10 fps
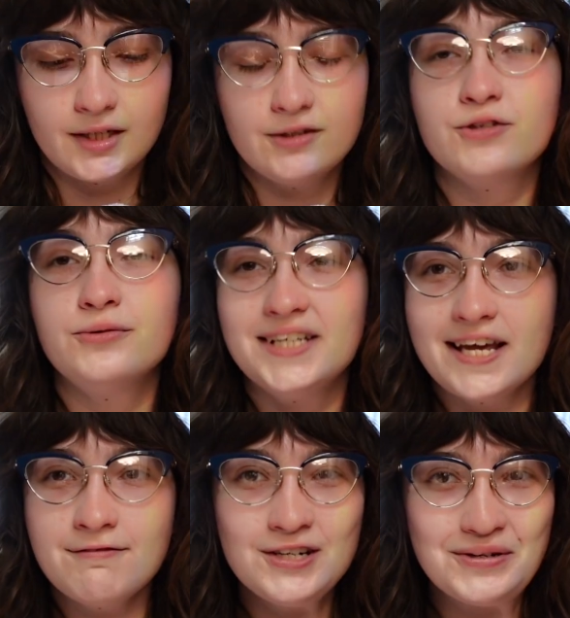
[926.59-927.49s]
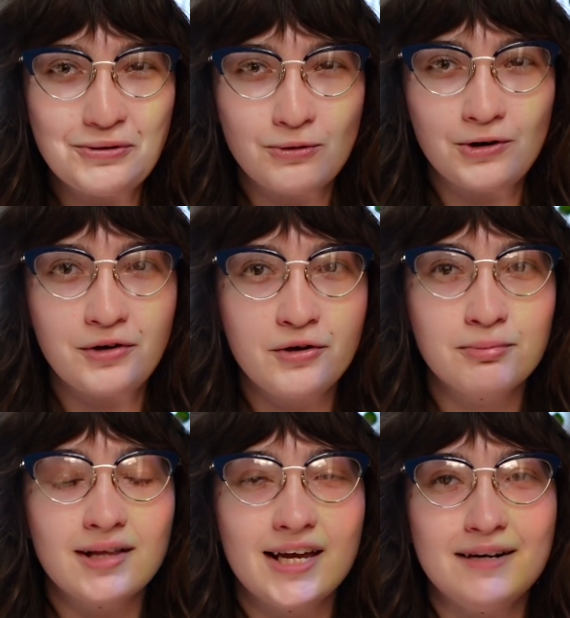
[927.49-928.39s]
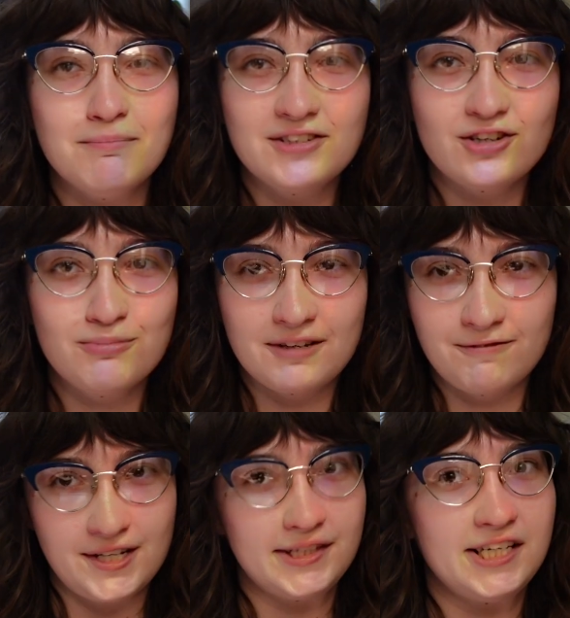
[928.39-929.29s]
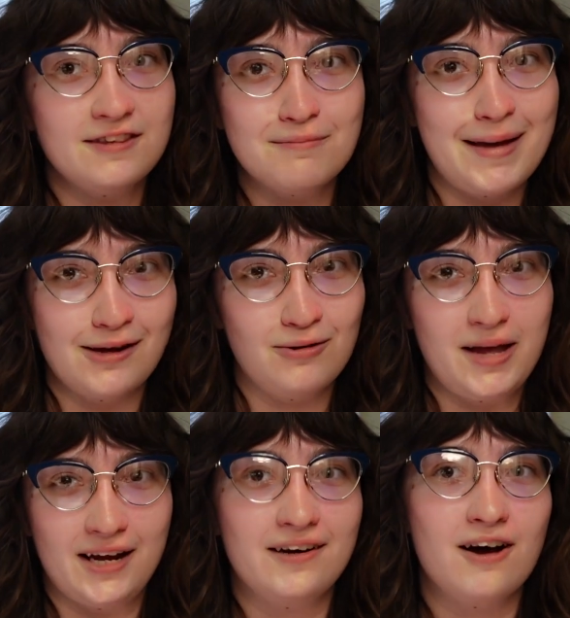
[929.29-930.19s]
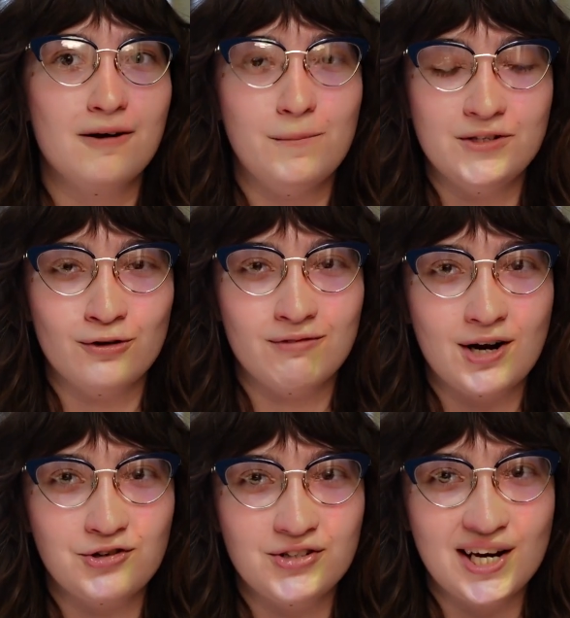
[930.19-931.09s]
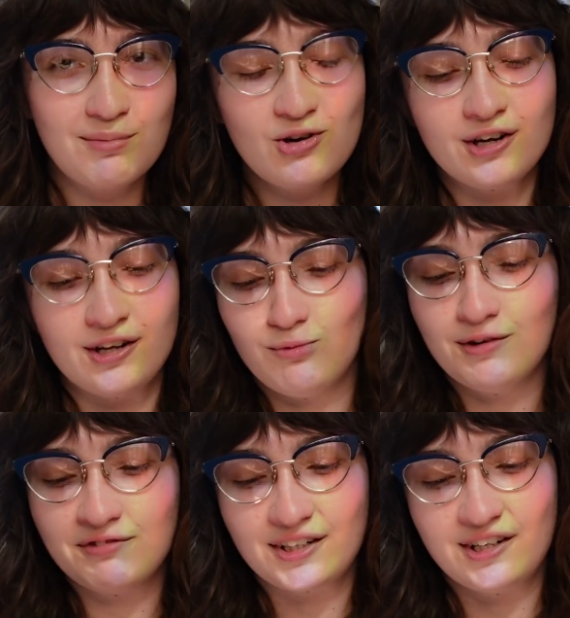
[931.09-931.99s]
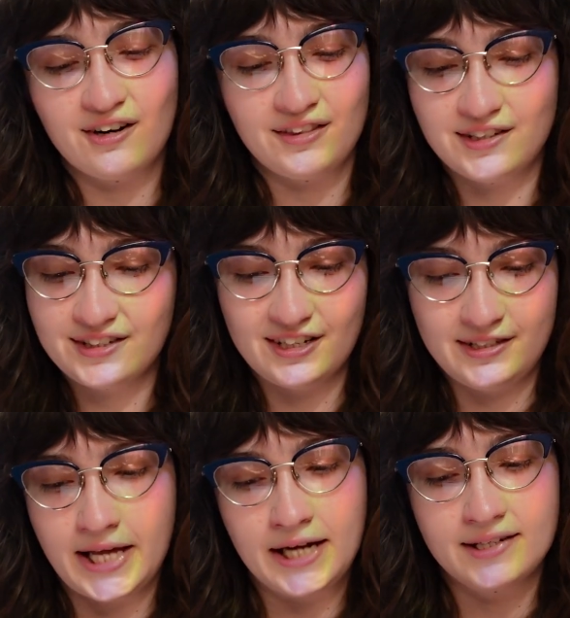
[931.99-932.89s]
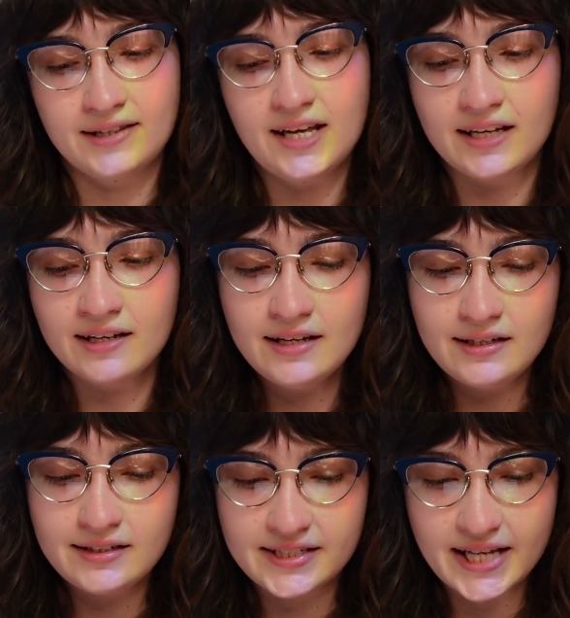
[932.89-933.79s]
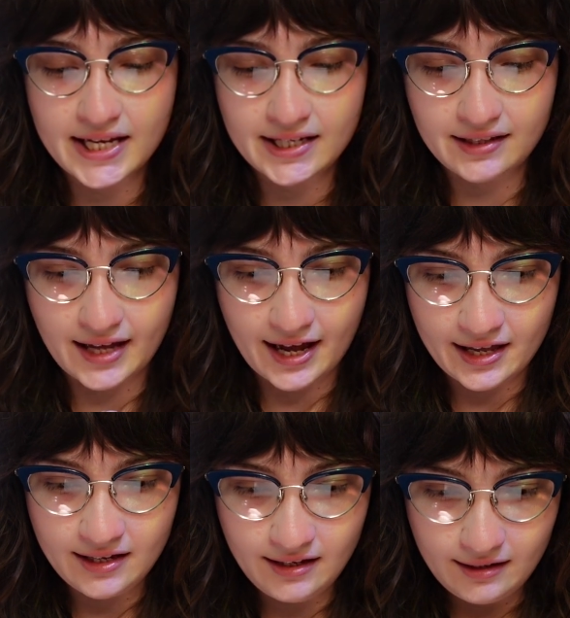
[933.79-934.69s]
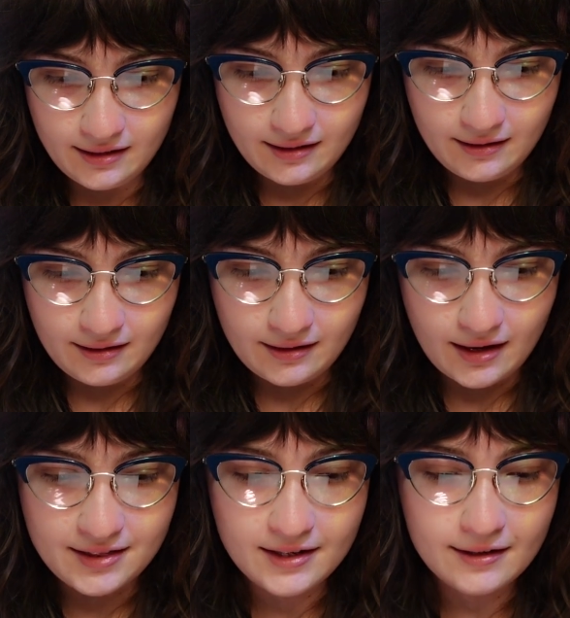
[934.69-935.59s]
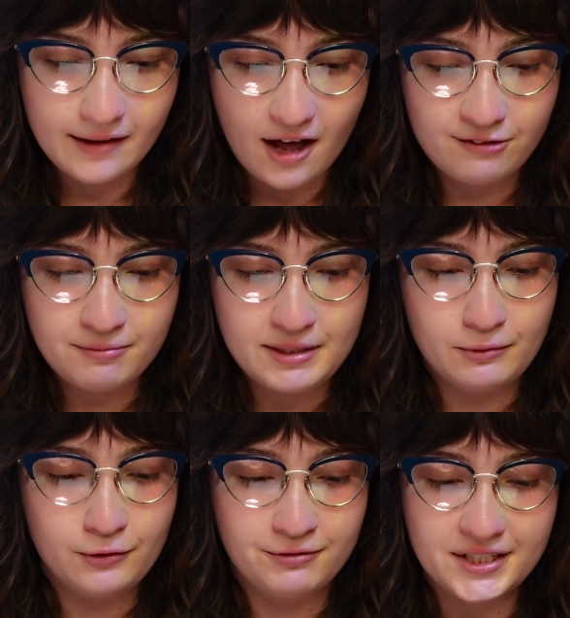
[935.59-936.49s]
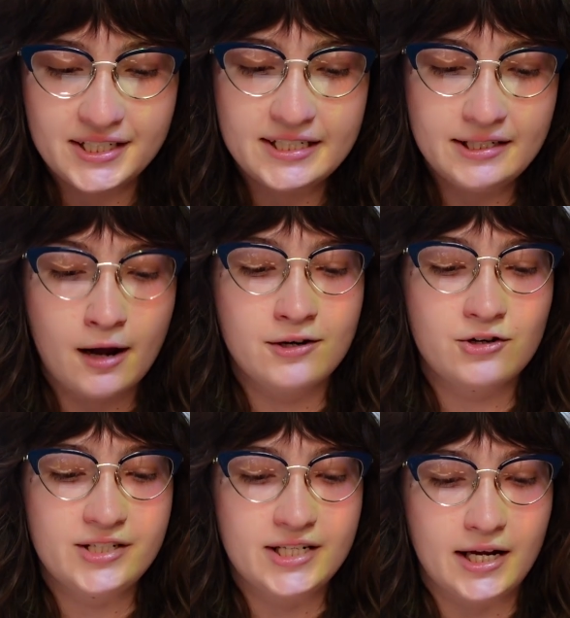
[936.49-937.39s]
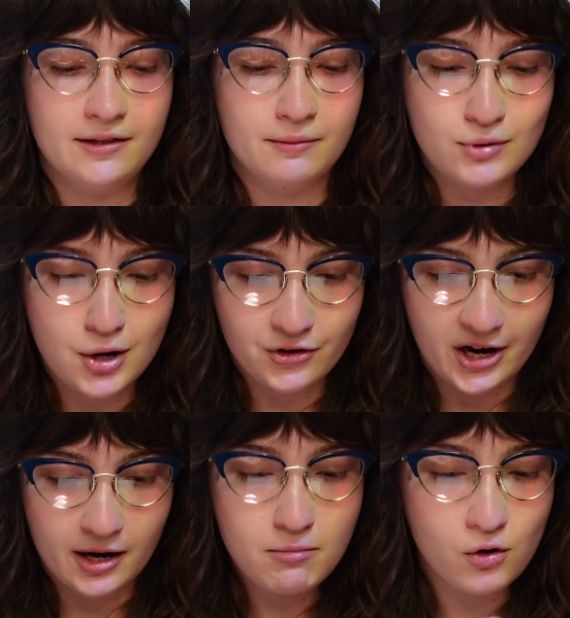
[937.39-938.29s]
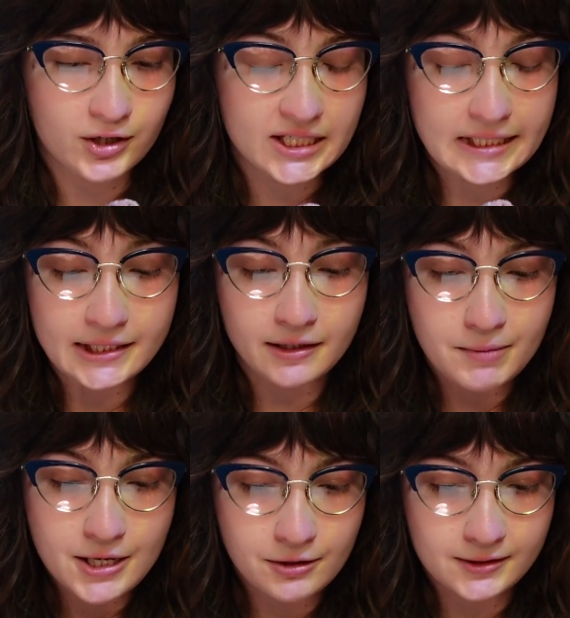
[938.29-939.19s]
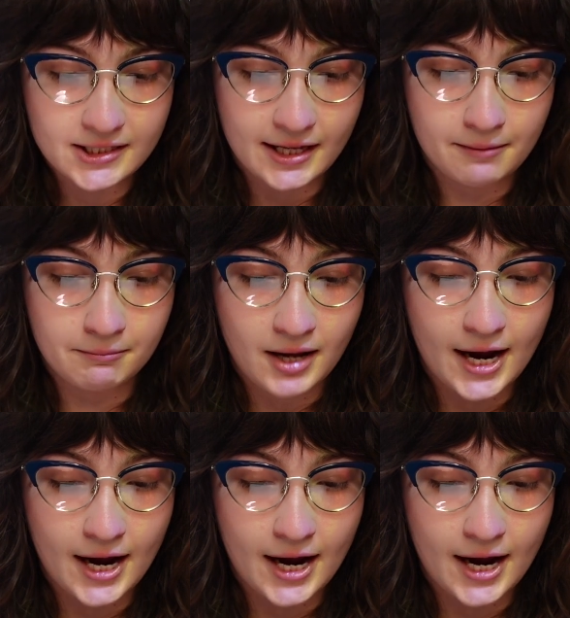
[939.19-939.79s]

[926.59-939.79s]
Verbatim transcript: So, David Newell, who played Mr. McFeely, the mailman on Mr. Rogers' Neighborhood, reflected on this exact thing, saying that I think a lot of people really didn't understand the program or it didn't appeal to them.